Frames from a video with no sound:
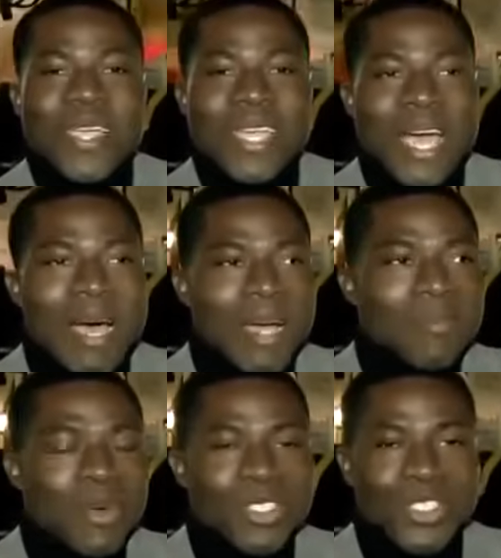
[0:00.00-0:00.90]

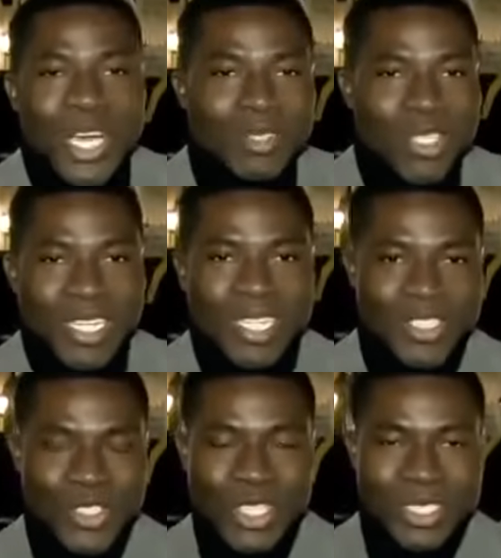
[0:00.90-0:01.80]
Yeah, morning, John. I was looking
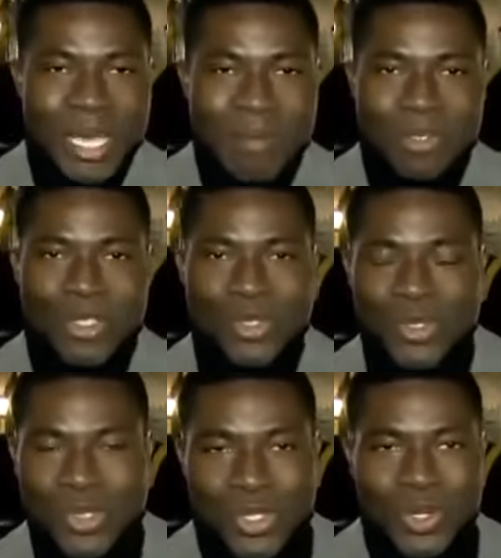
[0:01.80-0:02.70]
at the
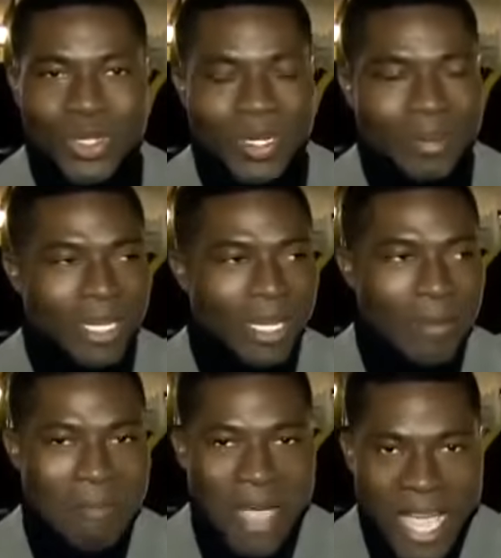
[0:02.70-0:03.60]
temperatures you're showing, and I'm like,
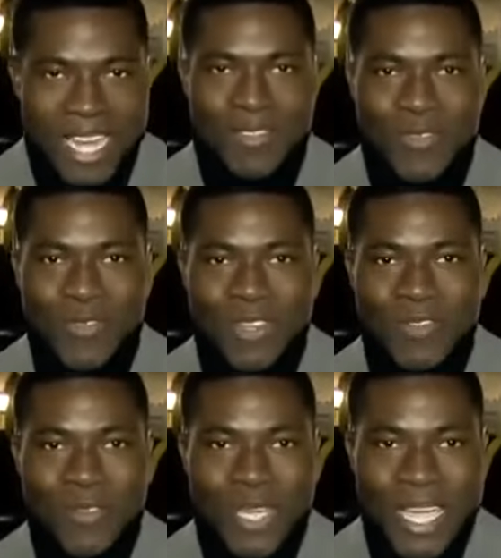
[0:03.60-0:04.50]
man, if,
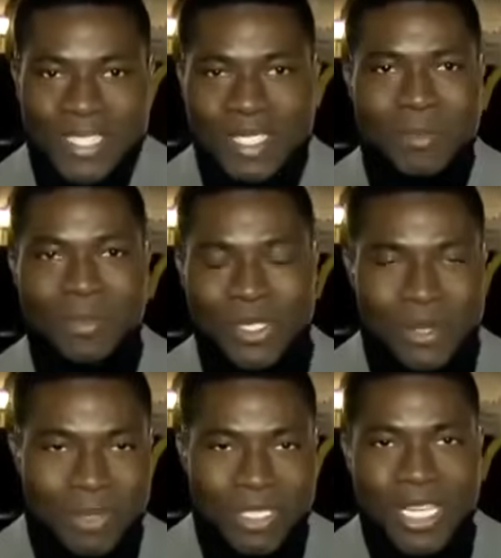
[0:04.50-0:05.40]
if we had some
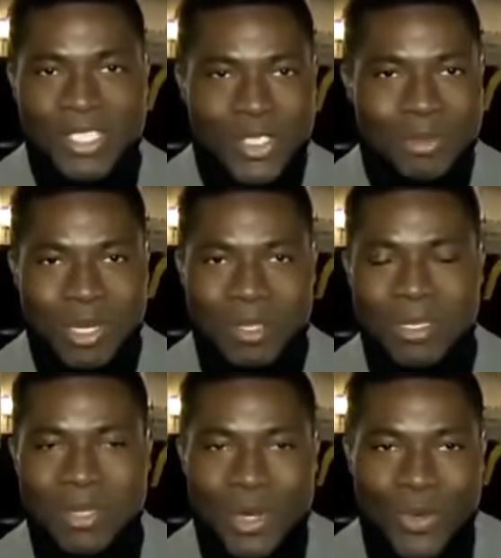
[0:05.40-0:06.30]
precipitation, maybe
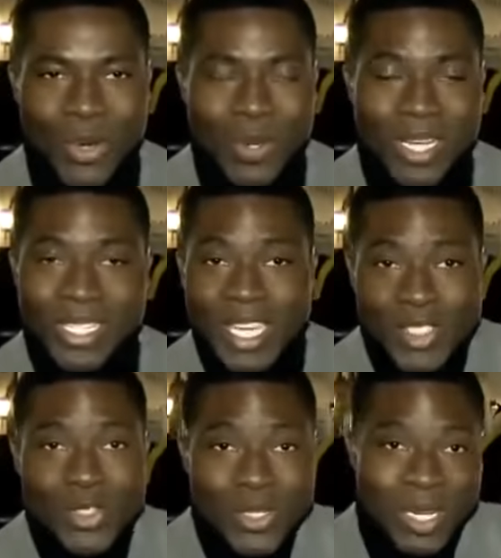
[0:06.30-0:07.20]
some of that rain we had
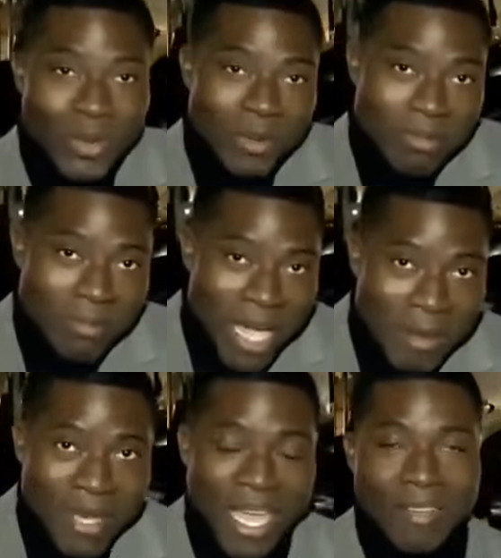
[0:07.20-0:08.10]
yesterday, we'd
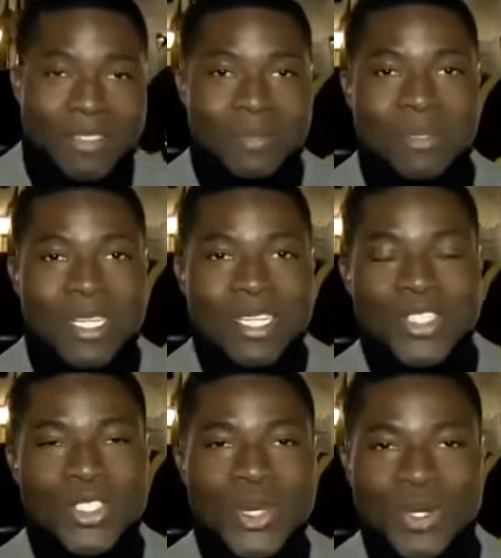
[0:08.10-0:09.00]
maybe have some
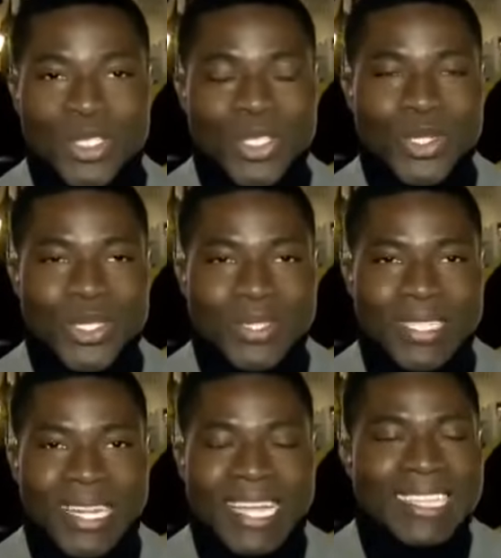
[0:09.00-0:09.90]
snow to show you.
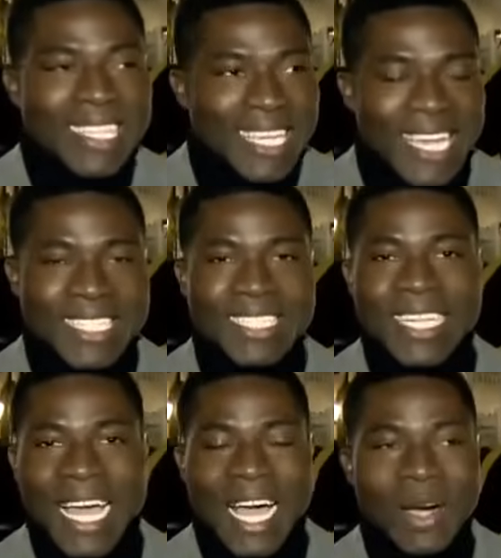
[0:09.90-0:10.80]
Not the case
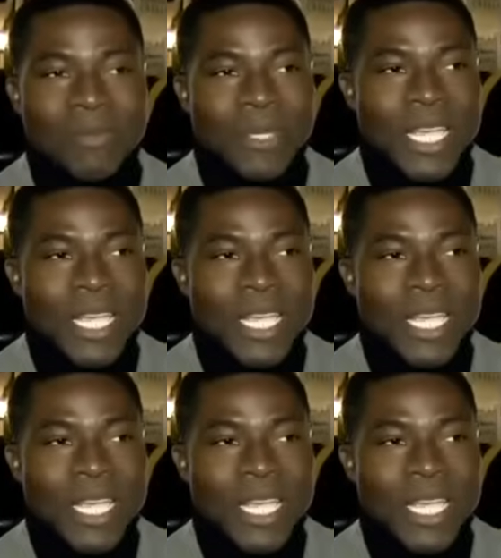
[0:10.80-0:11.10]
now.